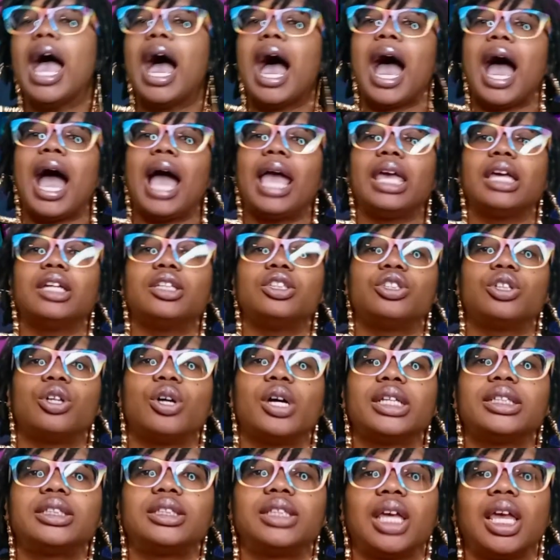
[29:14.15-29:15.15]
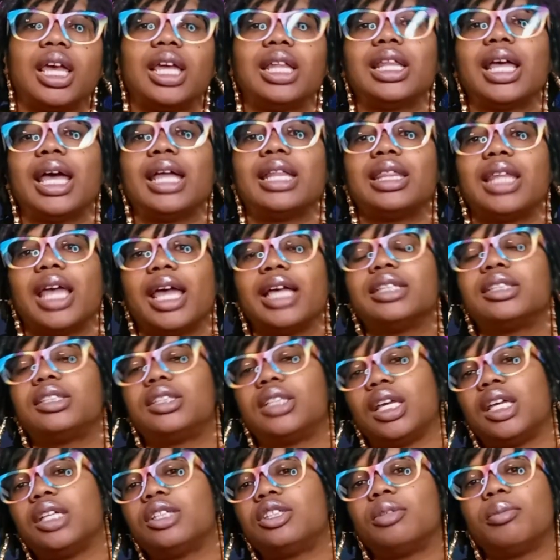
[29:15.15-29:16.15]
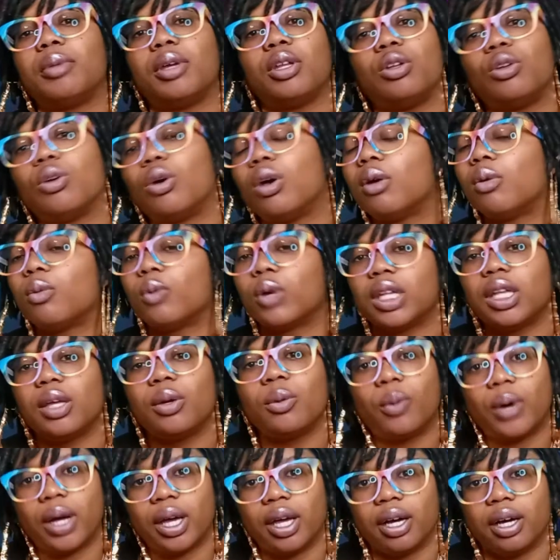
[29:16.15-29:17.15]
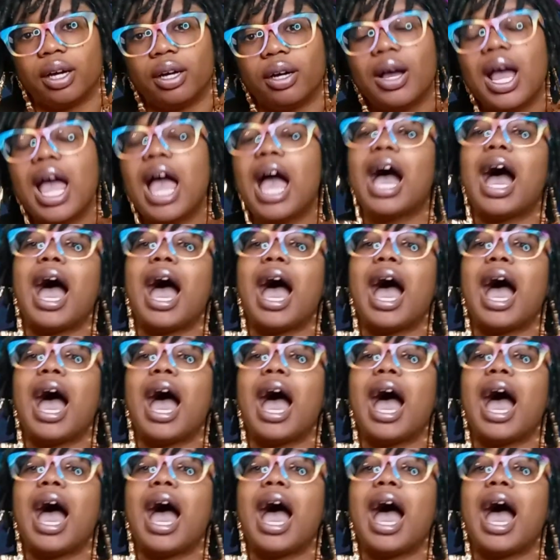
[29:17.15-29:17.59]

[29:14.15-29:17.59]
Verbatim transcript: I enjoyed seeing that they seem to be doing really well.